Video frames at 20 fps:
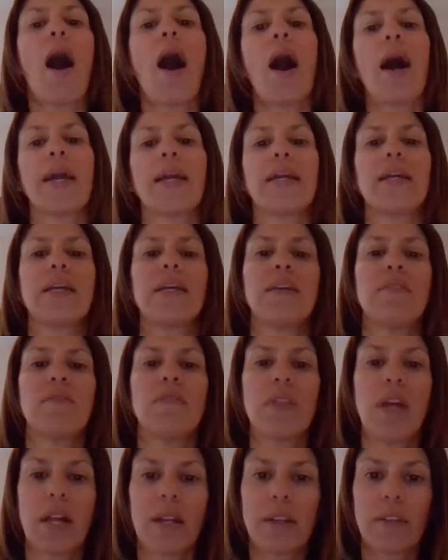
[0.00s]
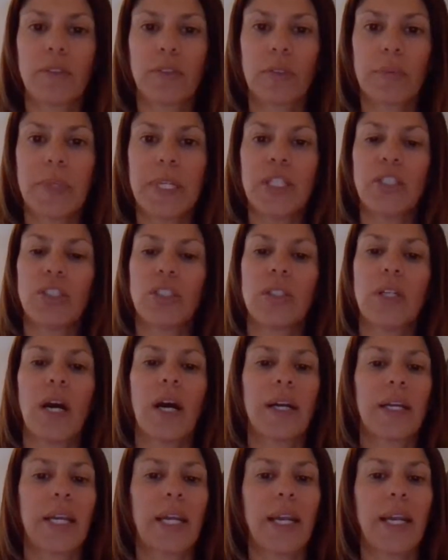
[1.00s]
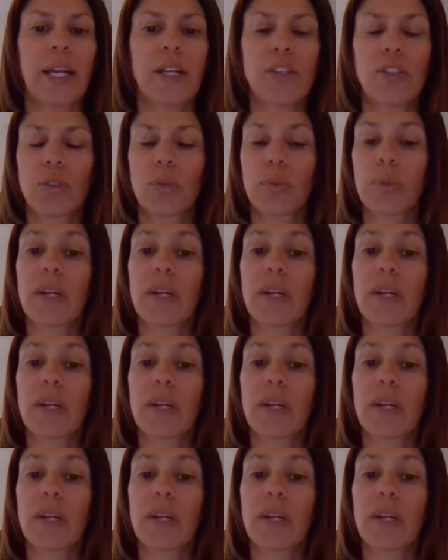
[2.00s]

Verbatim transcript: I can give you that information. I can answer